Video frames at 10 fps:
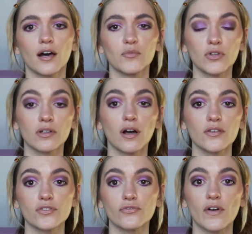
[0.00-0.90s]
you can
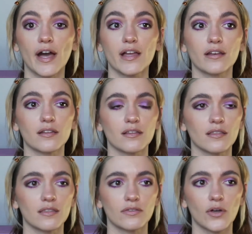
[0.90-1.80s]
also
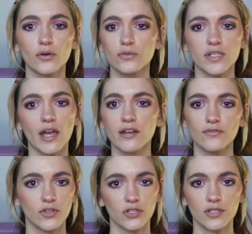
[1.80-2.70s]
find those kind
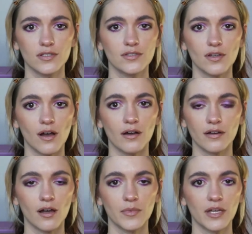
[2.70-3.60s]
of goods
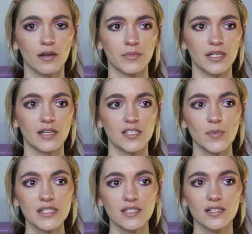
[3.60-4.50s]
on AmiAmi. It's
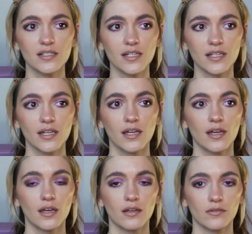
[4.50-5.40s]
basically
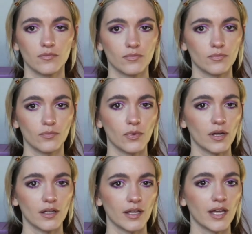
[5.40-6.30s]

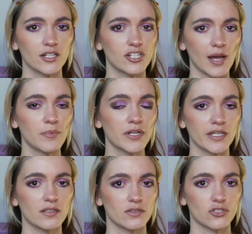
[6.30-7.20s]
like a
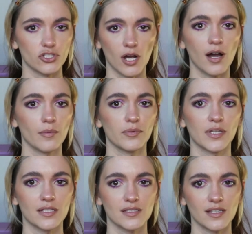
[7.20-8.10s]
Japanese shop
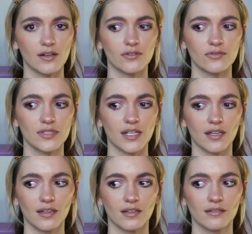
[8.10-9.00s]
that sells
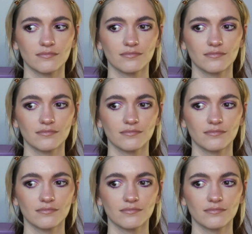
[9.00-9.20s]
like